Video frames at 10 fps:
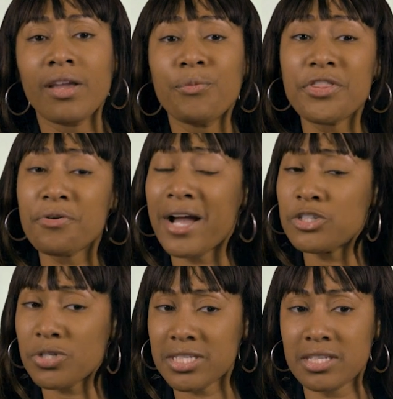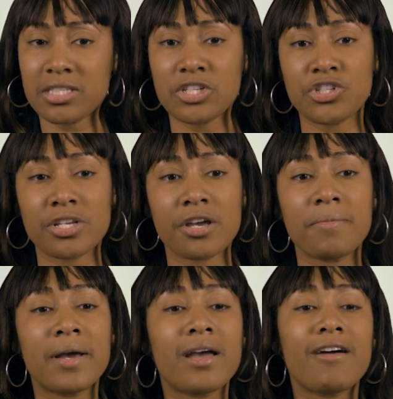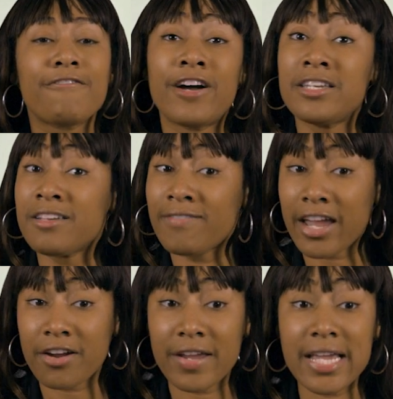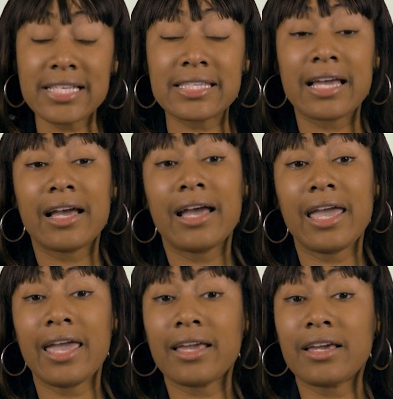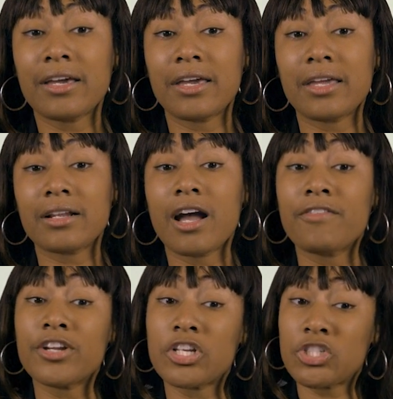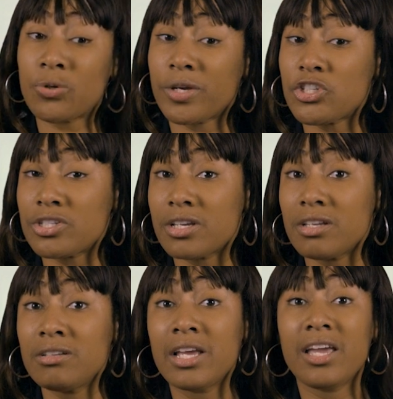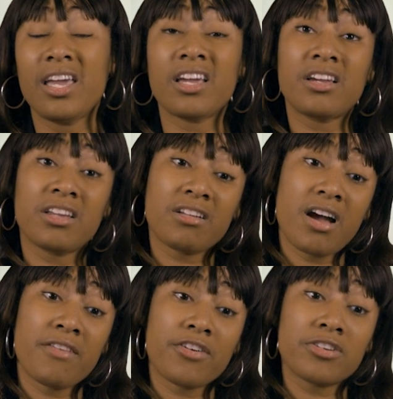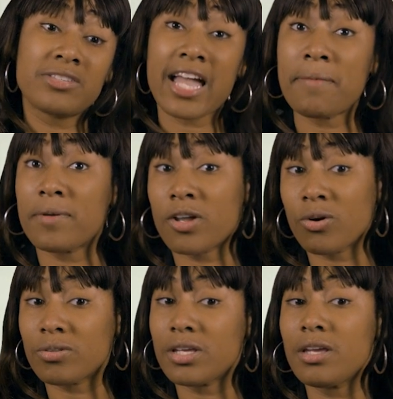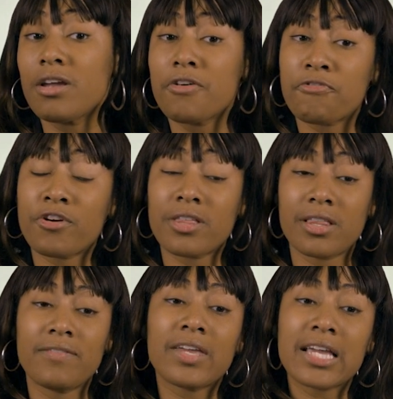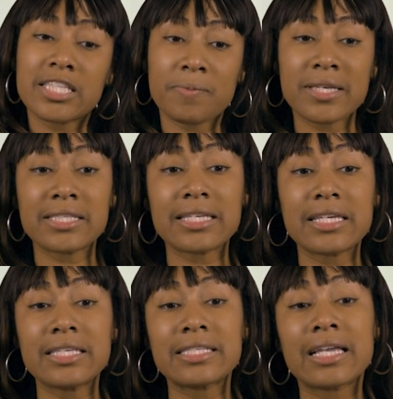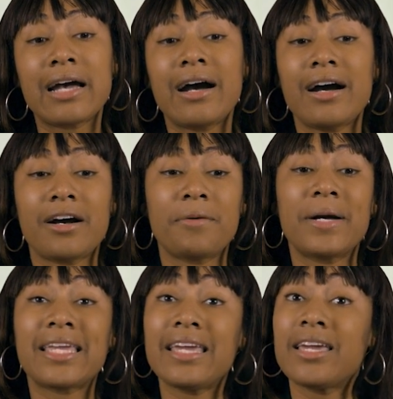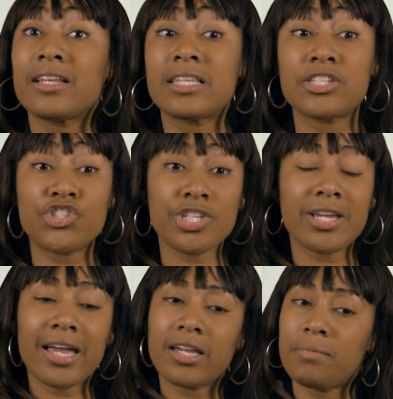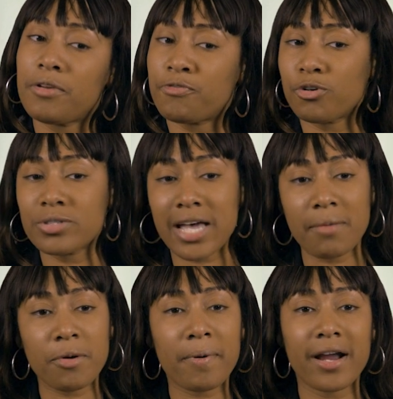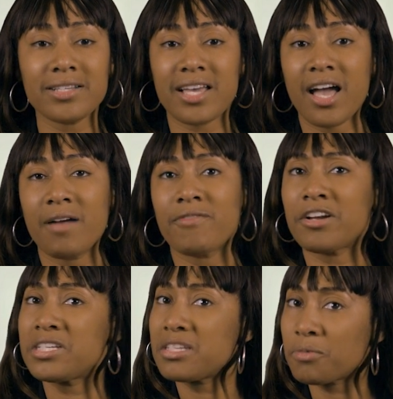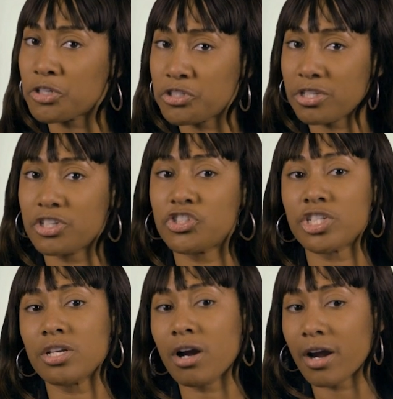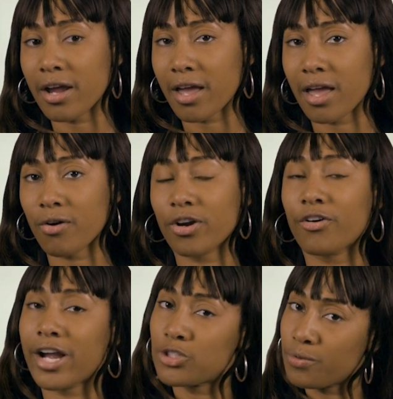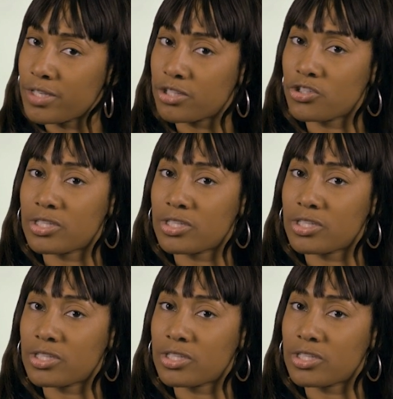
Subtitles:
With the graduate assistantship, funding varies. It could cover your tuition. It could cover stipend only for the living expenses. Again, this GA could be full-time or part-time, very similar to the GRA or graduate research